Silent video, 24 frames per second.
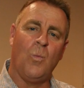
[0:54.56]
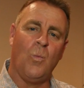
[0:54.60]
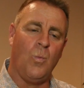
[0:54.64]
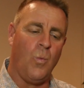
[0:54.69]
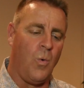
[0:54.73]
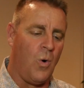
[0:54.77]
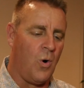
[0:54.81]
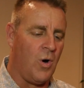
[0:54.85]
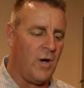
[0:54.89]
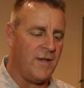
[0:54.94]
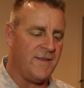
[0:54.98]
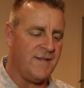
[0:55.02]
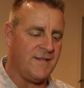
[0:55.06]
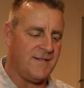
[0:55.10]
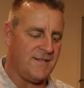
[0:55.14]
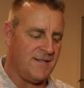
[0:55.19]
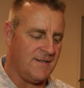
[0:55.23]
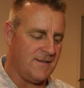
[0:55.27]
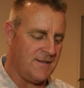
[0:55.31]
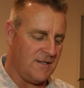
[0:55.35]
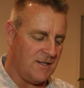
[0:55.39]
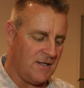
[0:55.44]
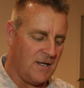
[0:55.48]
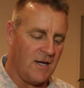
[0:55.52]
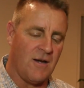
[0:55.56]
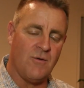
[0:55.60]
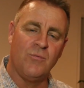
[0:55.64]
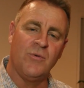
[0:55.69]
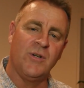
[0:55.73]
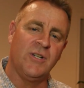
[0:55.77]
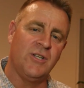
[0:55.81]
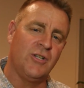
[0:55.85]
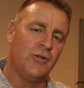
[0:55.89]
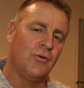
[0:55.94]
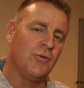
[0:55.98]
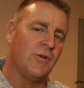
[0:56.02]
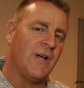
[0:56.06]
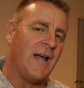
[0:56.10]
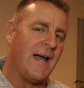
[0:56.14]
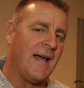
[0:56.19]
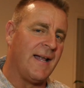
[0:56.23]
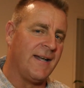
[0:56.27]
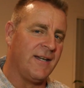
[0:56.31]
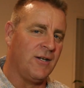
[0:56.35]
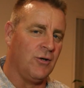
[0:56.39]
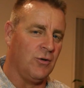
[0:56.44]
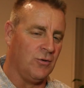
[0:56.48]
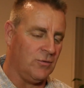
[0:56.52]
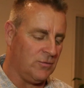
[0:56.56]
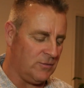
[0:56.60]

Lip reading: why this is a really good article,